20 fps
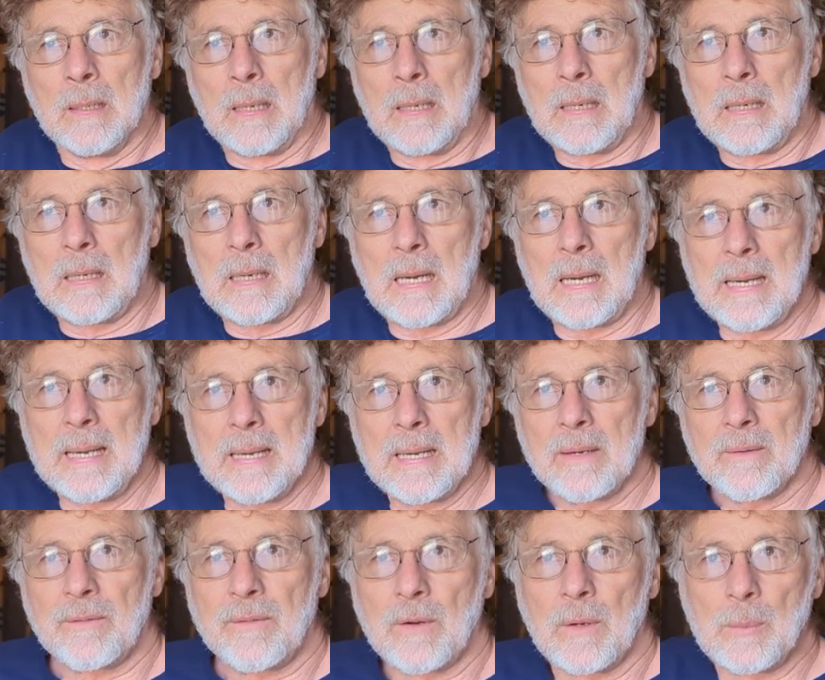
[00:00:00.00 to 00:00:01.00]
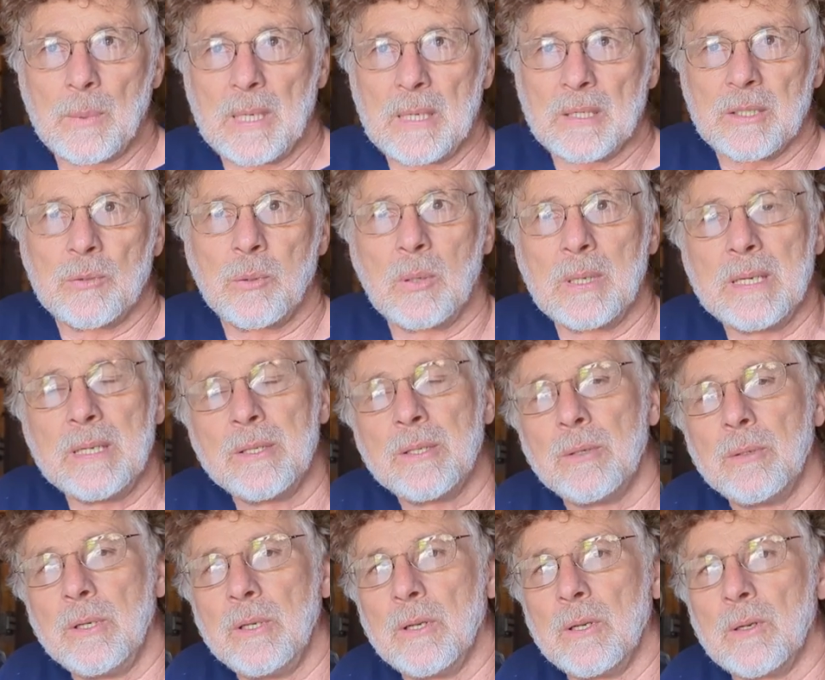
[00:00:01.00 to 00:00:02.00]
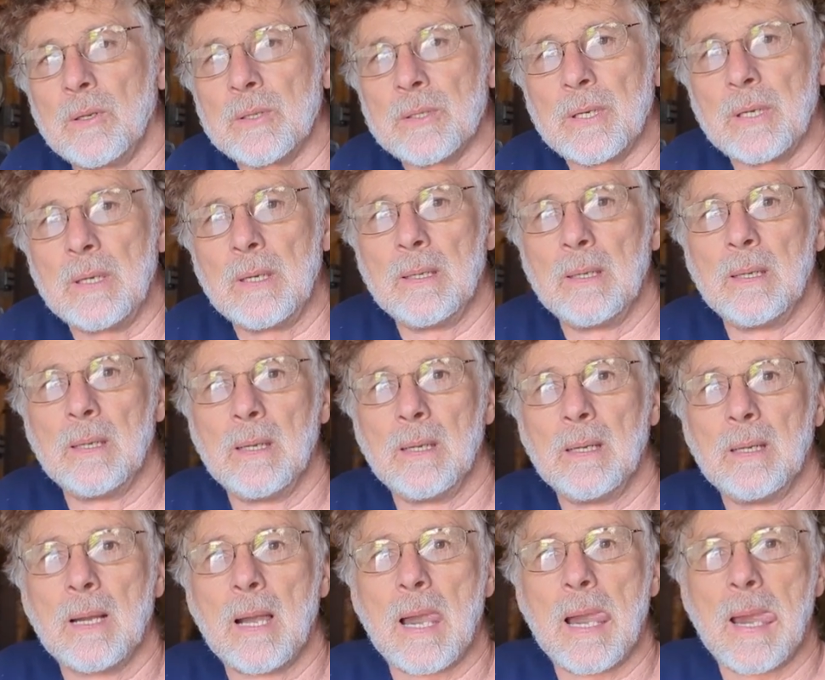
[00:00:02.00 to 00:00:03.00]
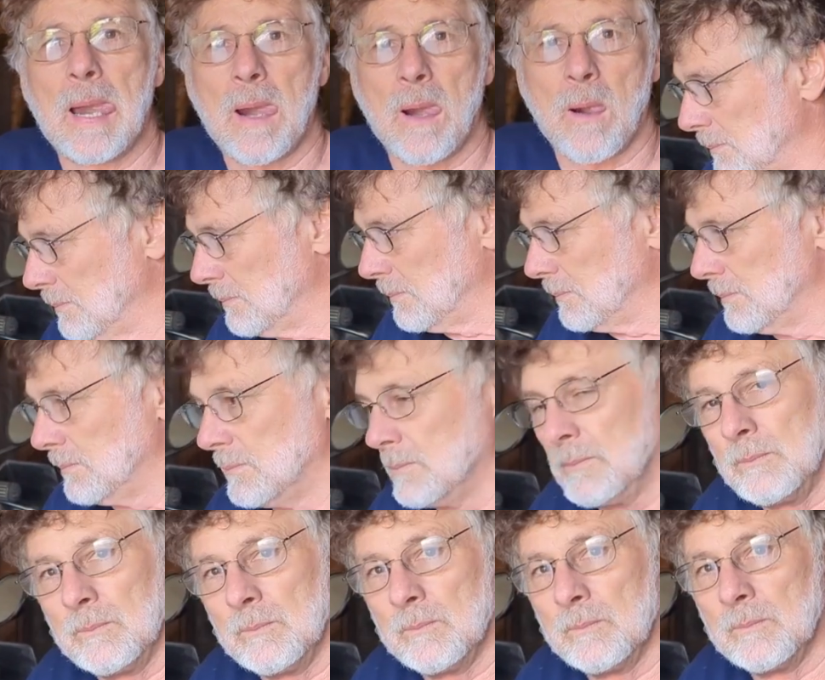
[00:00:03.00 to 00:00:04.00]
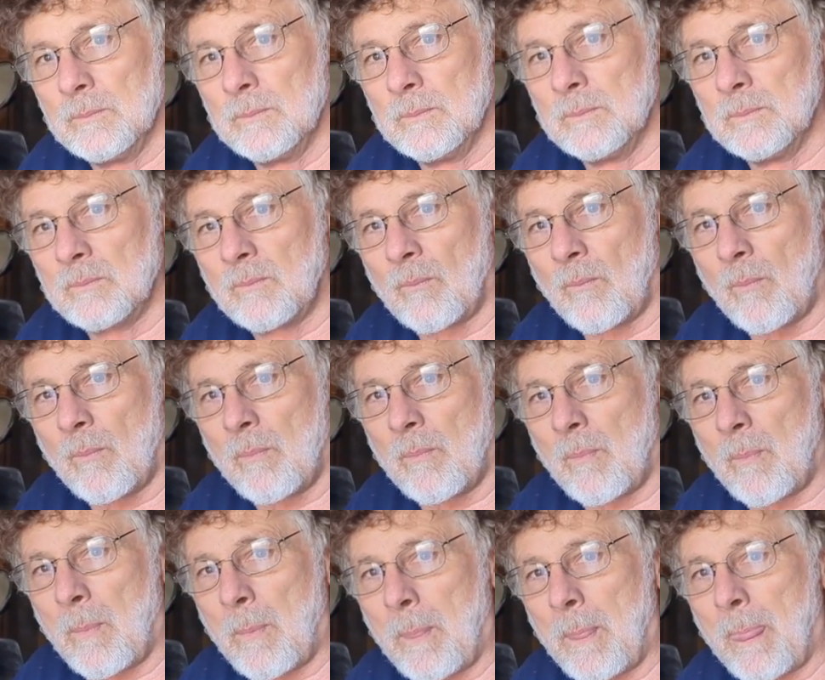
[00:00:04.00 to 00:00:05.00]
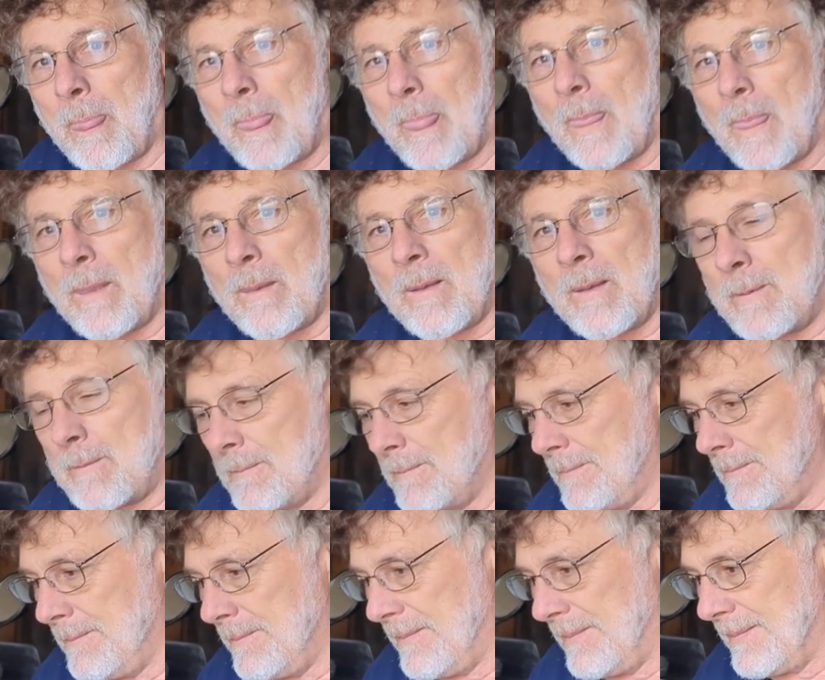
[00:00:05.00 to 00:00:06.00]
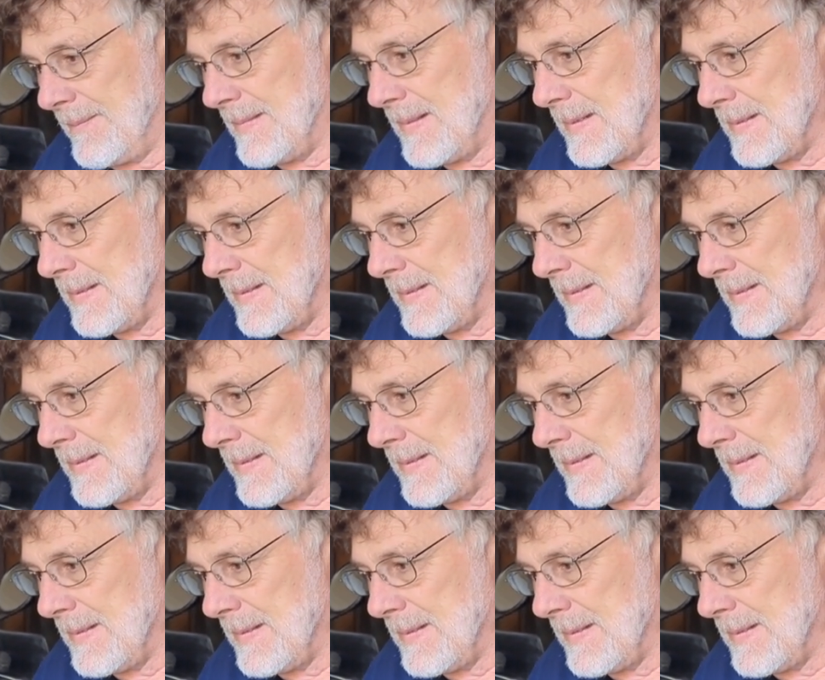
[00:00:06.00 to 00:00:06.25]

I had it for about 22 years. 22 years. So this bike is the bike that you took